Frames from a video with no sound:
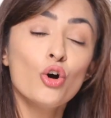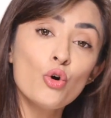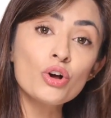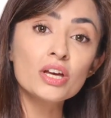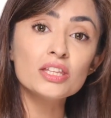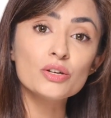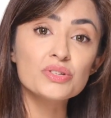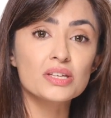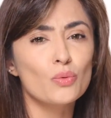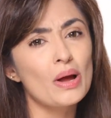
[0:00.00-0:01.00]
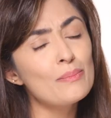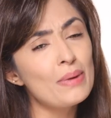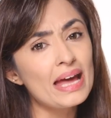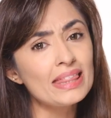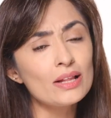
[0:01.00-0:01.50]
Who can use it? Well,
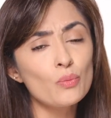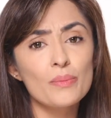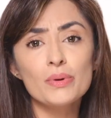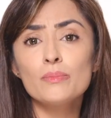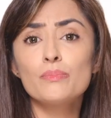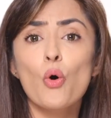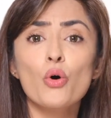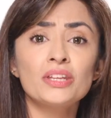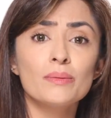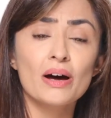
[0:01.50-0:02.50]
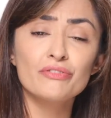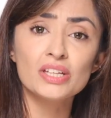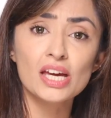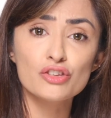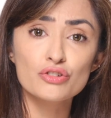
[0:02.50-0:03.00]
men and women both above
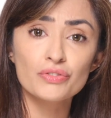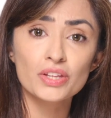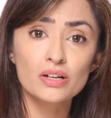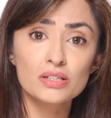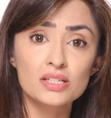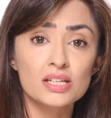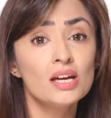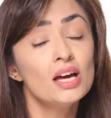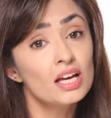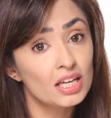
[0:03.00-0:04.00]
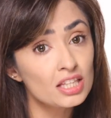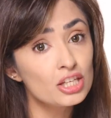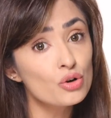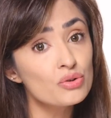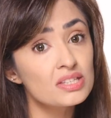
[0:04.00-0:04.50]
the age of 30 can
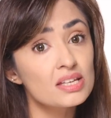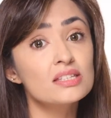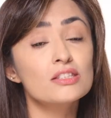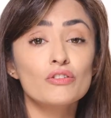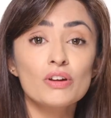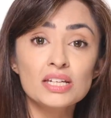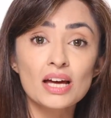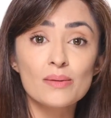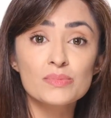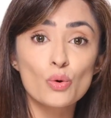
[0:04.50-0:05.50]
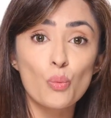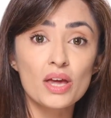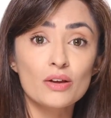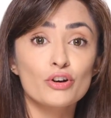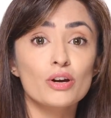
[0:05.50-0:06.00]
use this 3 times a
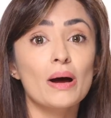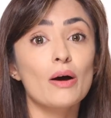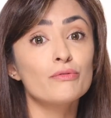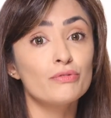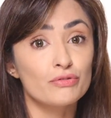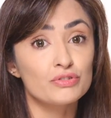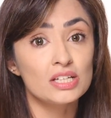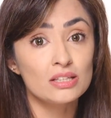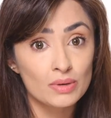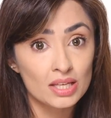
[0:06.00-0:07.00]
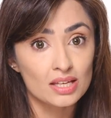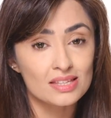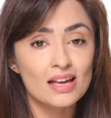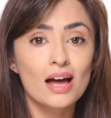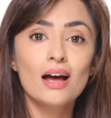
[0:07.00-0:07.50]
week for about 15 minutes.